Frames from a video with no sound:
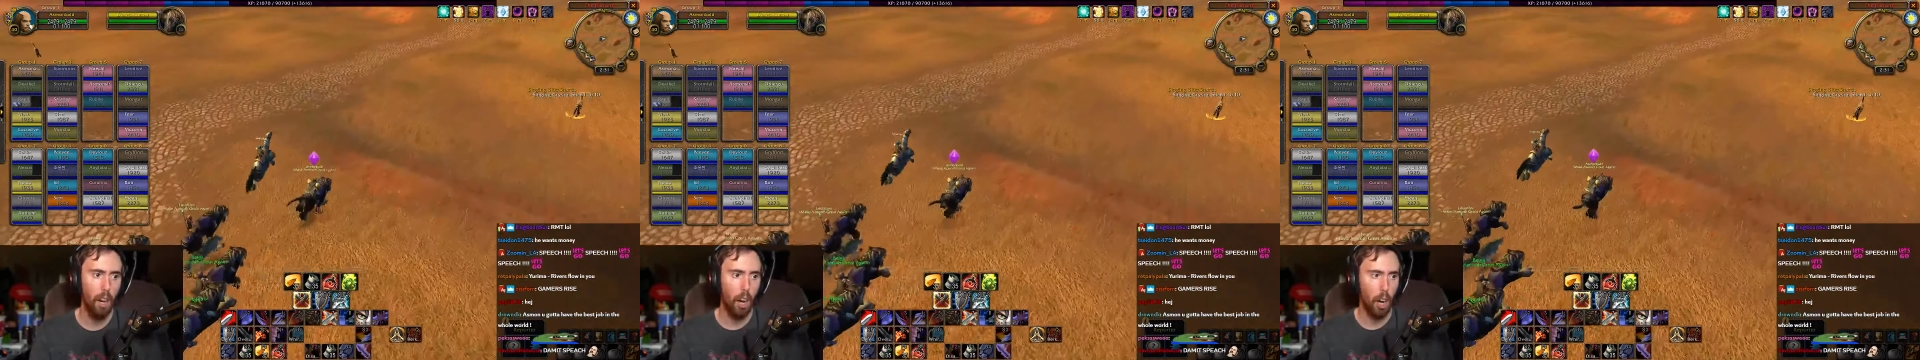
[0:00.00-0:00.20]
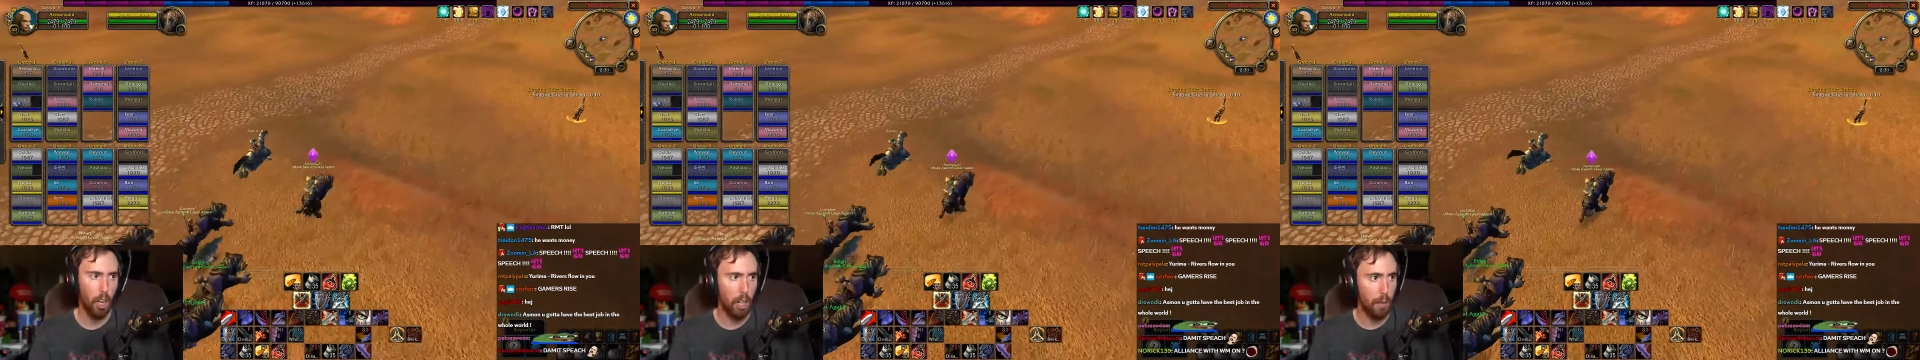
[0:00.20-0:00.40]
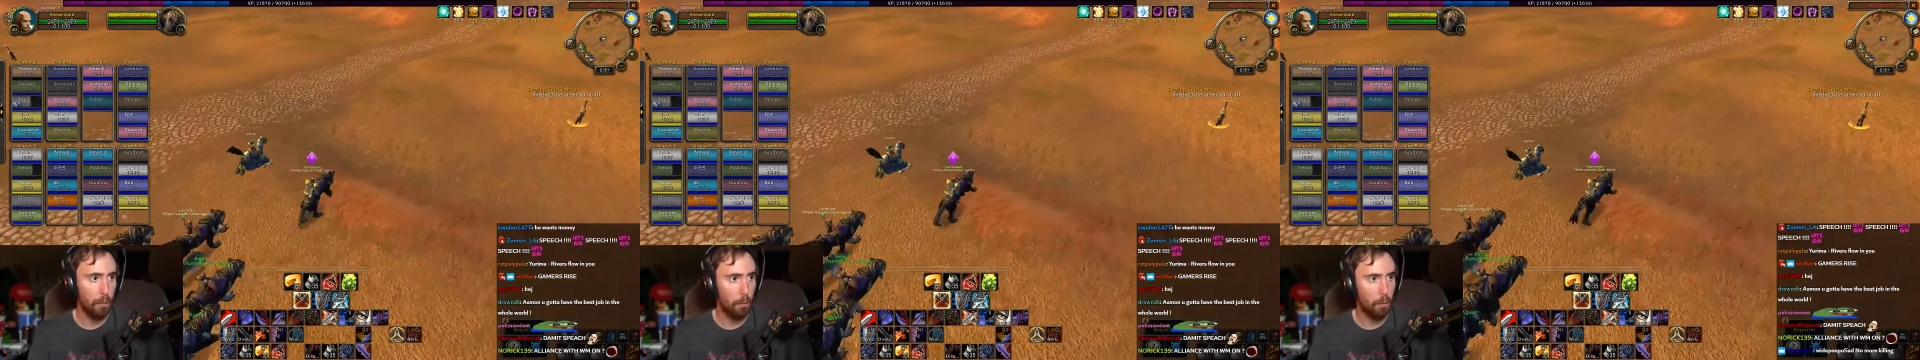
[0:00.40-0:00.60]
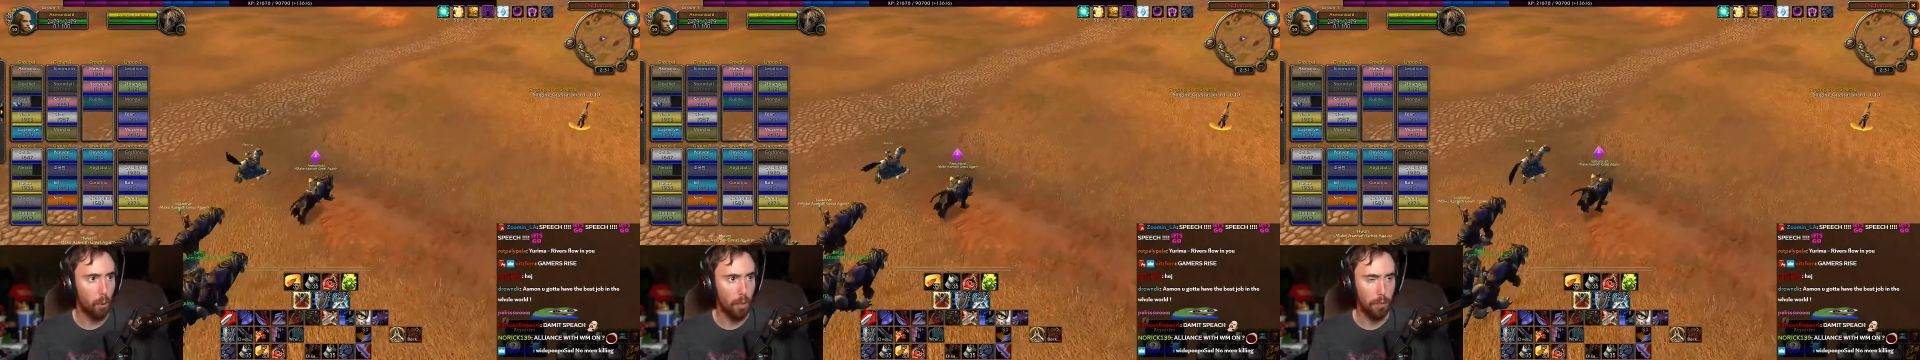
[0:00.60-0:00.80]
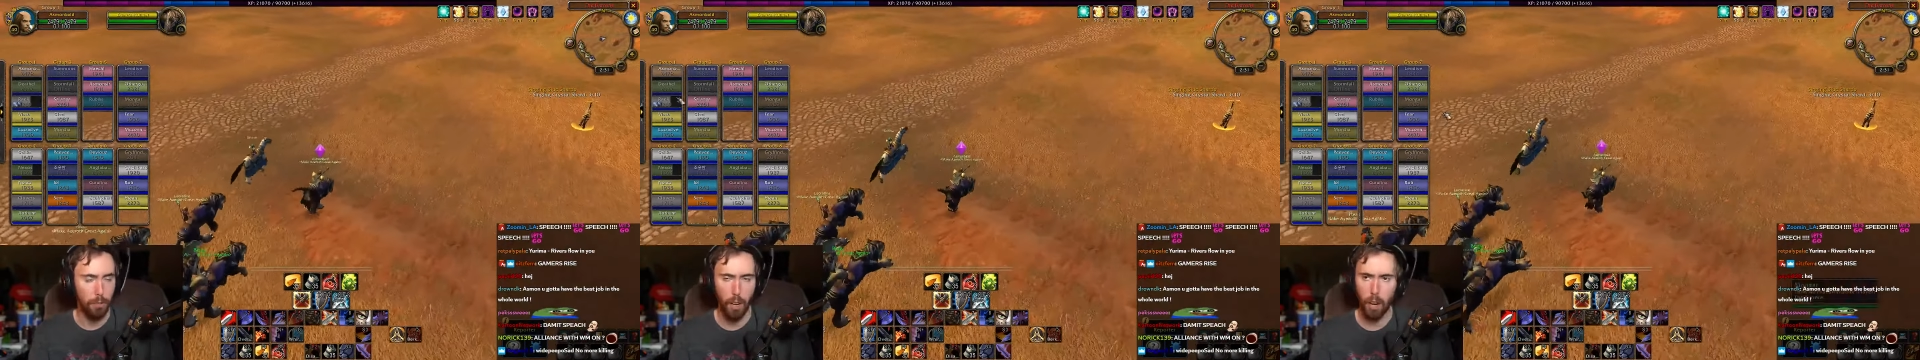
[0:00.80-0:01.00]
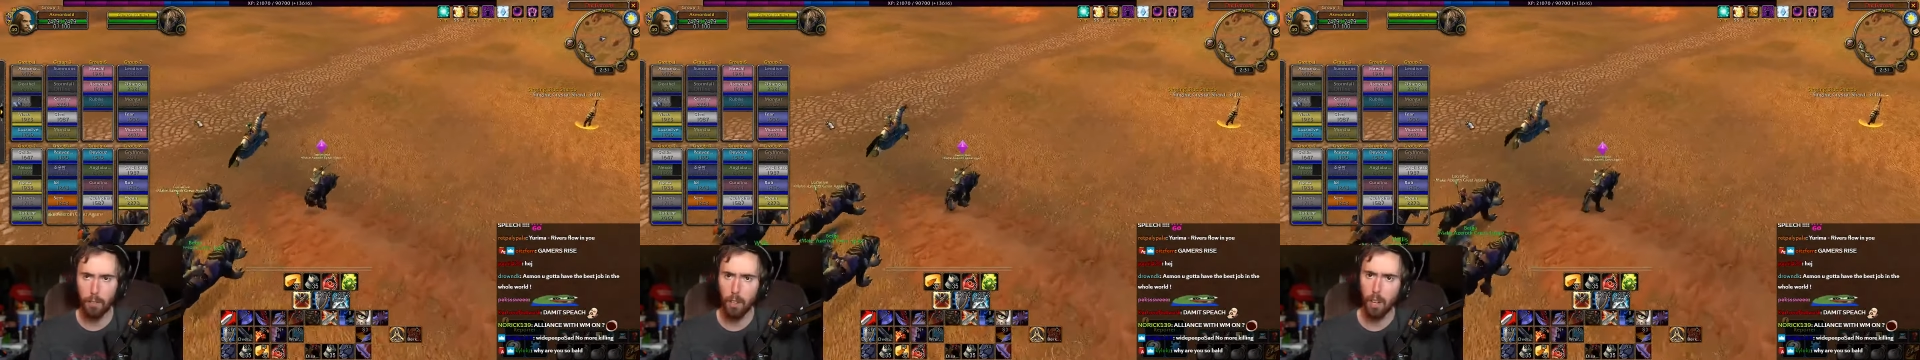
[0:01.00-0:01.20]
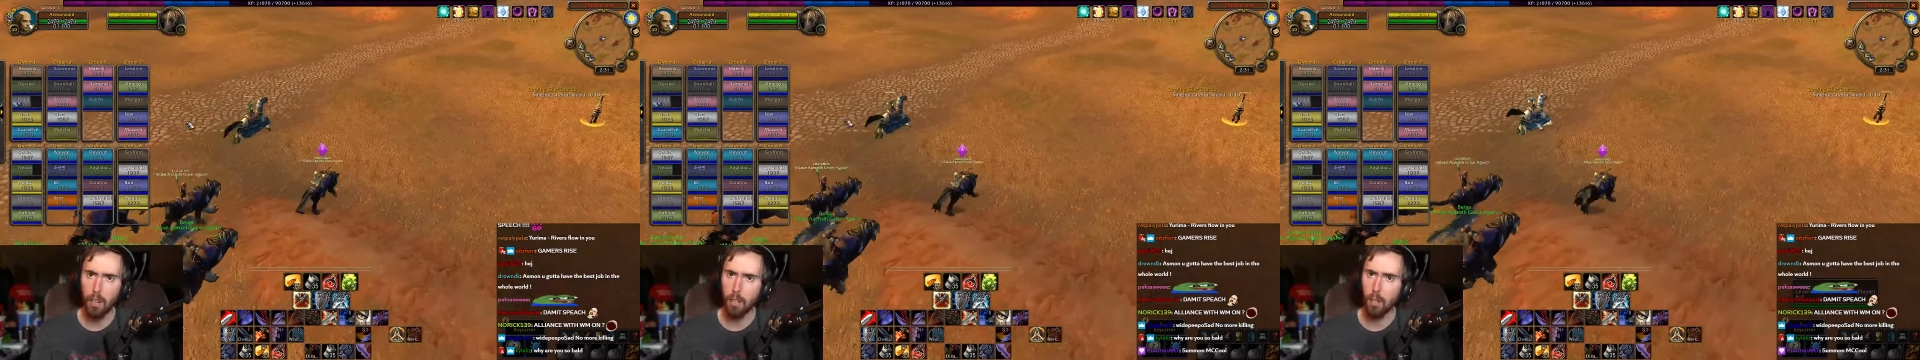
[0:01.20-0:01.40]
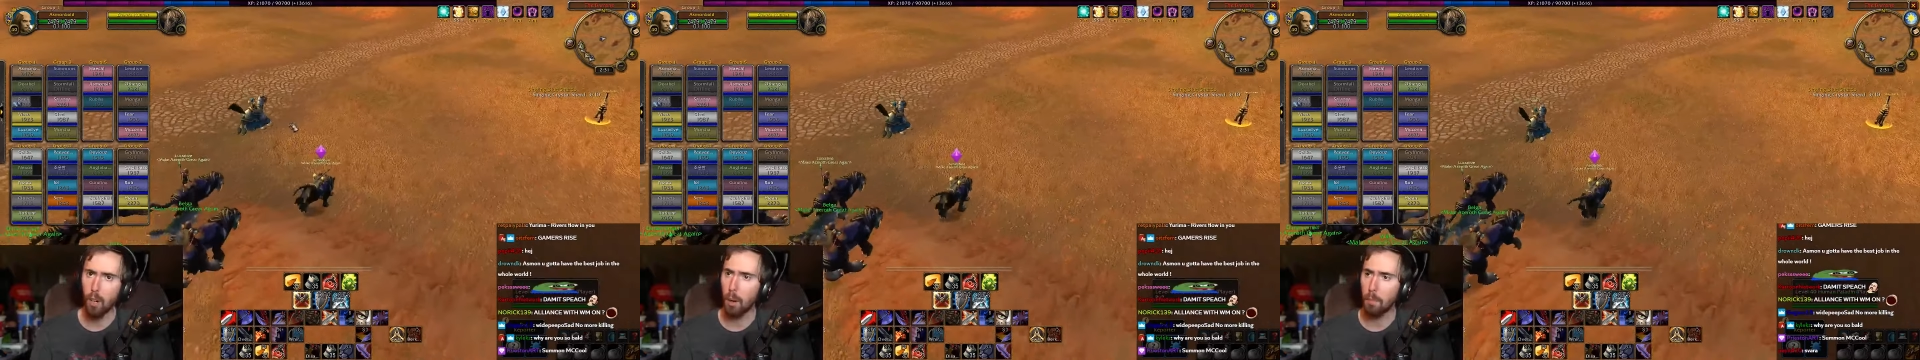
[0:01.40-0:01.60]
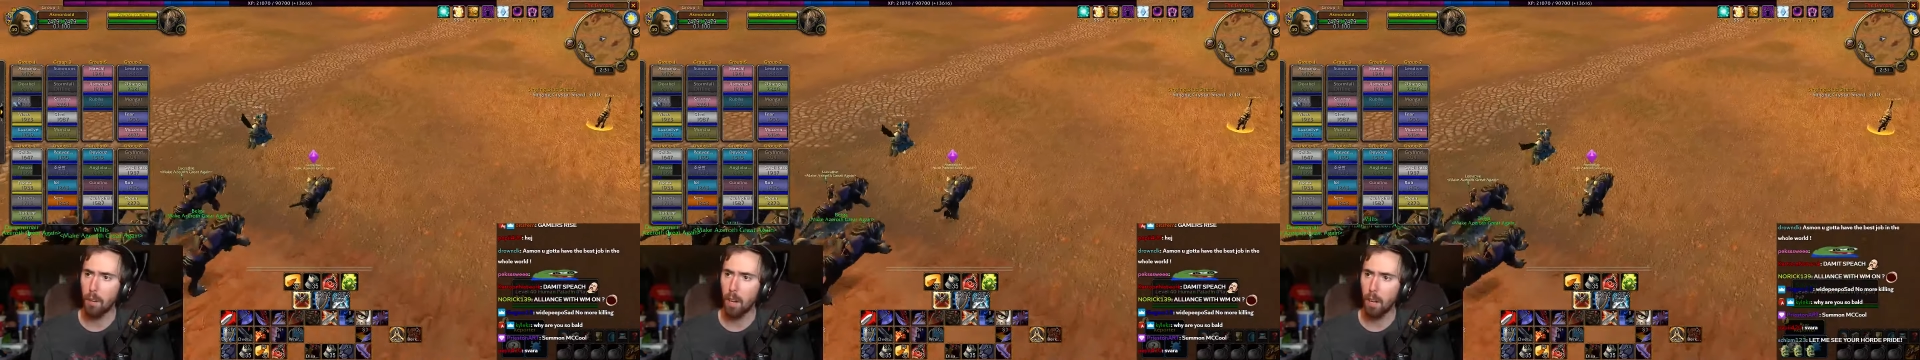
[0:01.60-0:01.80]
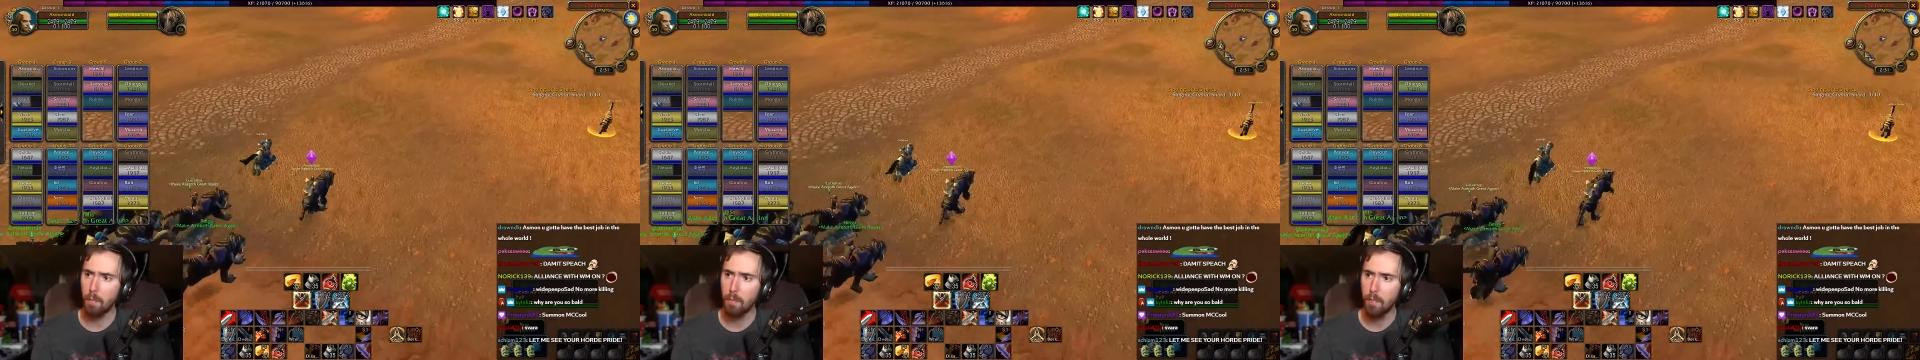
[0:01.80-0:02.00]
Are you level 45 yet? No, I'm not.